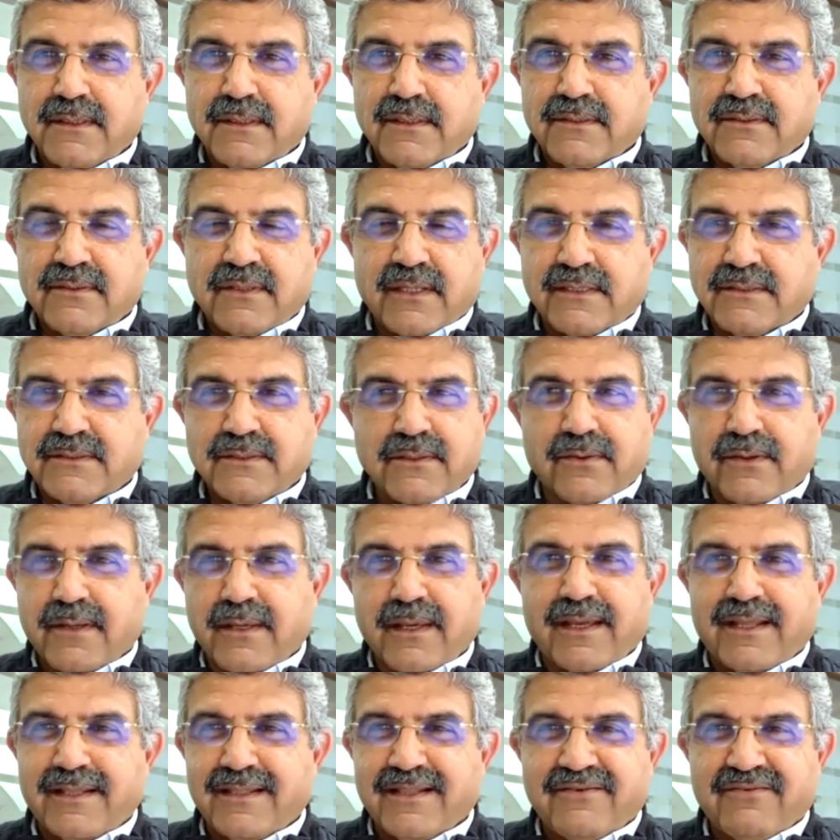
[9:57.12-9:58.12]
So I said,
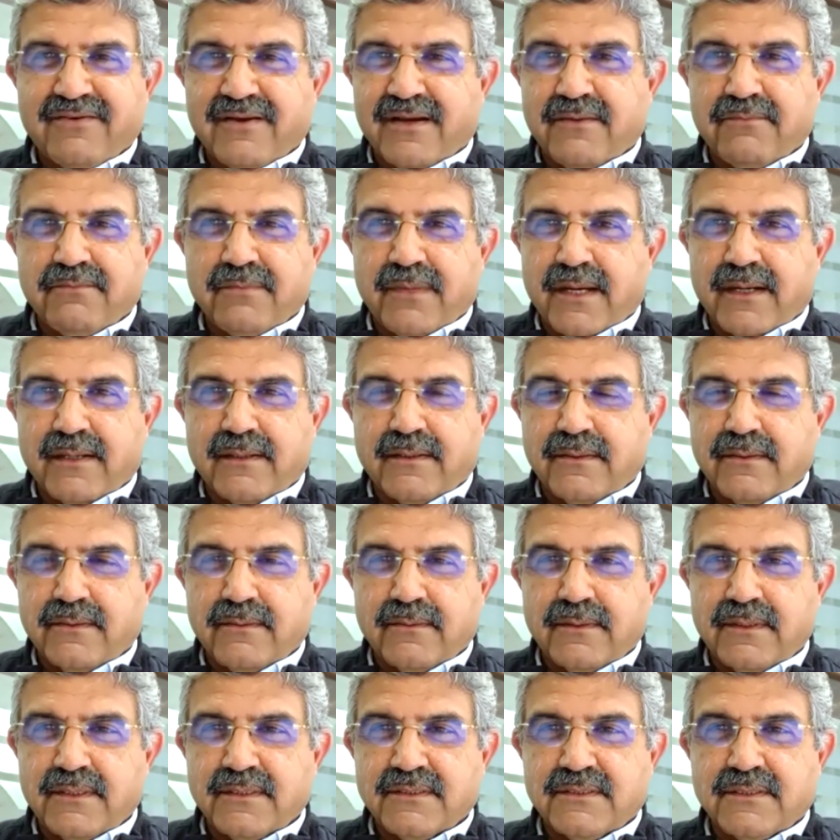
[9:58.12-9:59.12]
okay, I'll never come back to you.
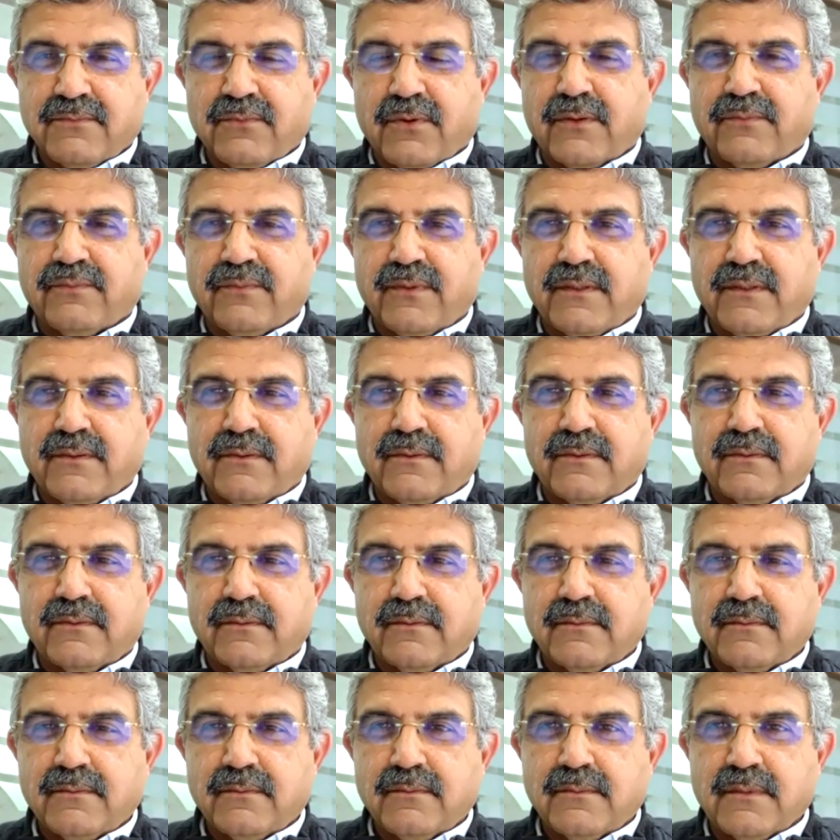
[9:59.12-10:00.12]
He said, what will you
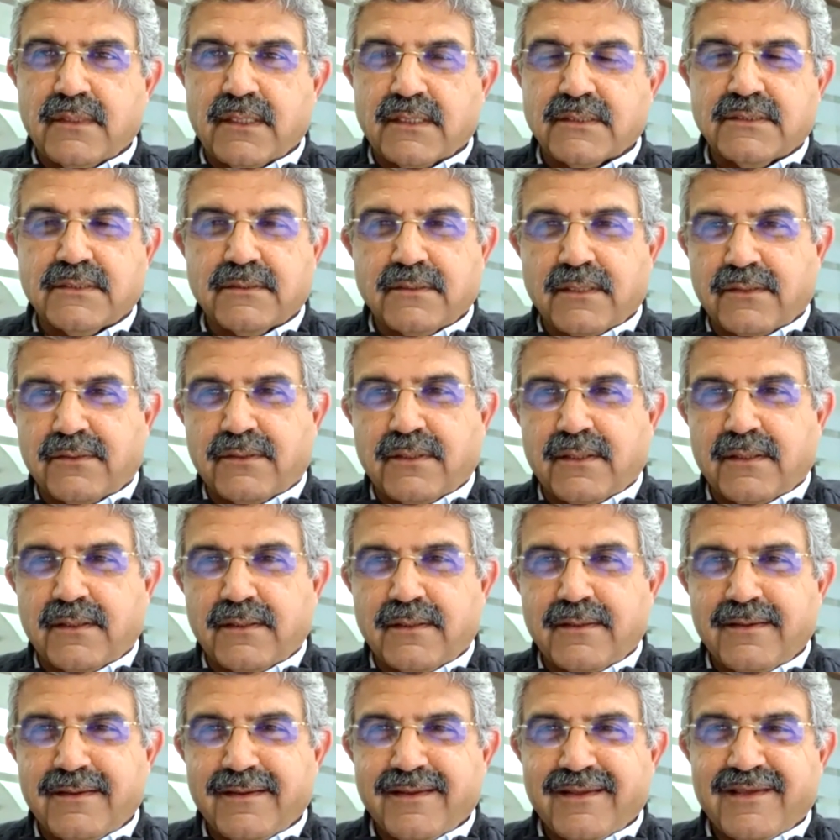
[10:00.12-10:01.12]
do? I said,
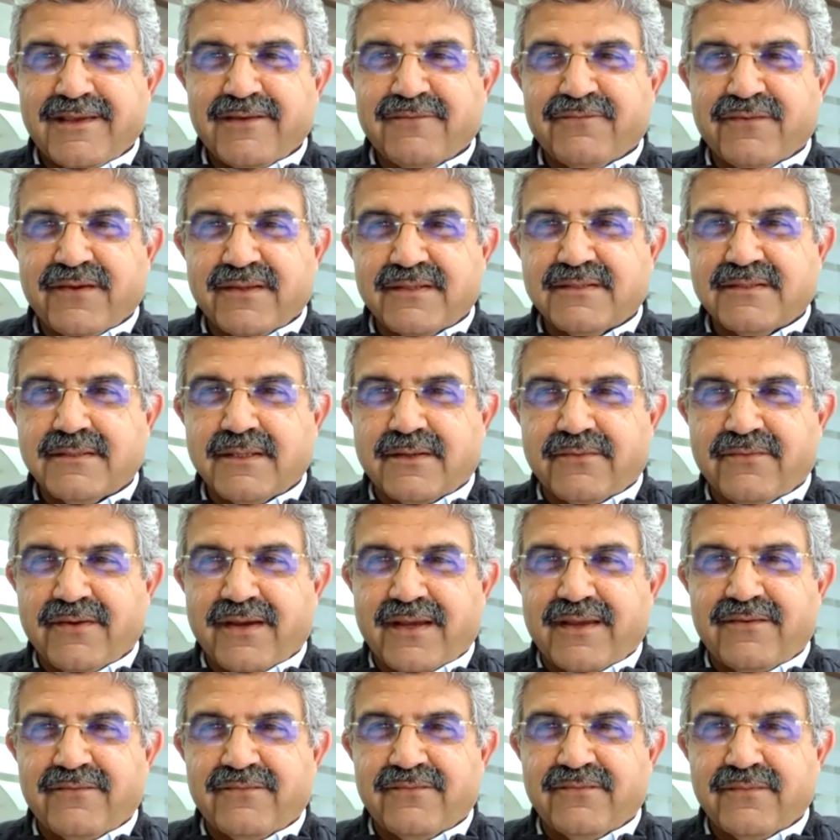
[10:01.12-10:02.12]
nothing. If I
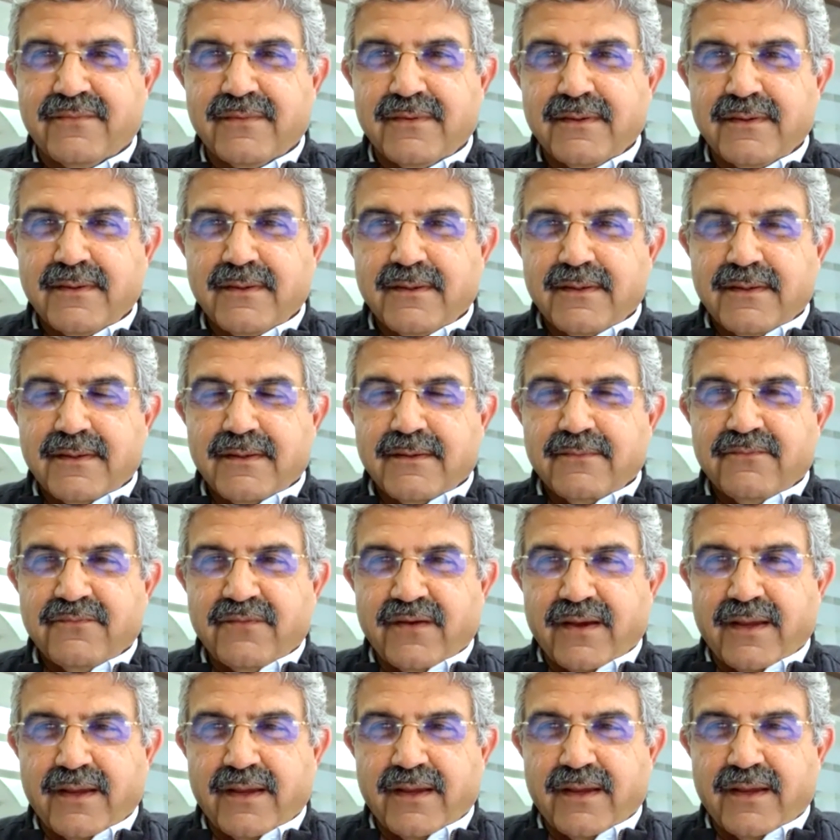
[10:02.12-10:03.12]
survive,
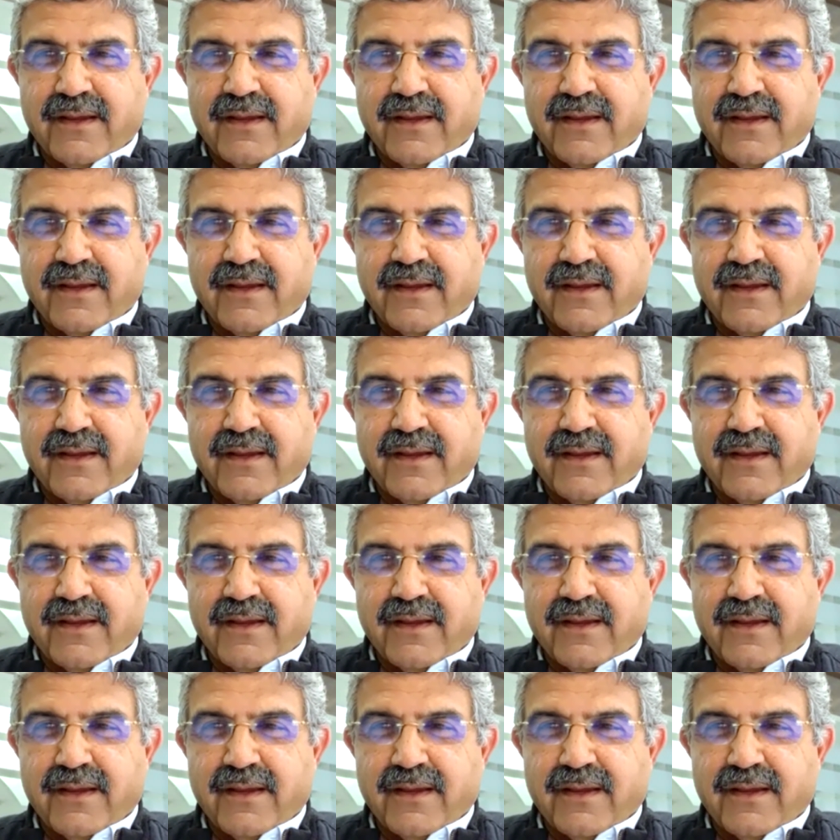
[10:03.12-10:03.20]
fine.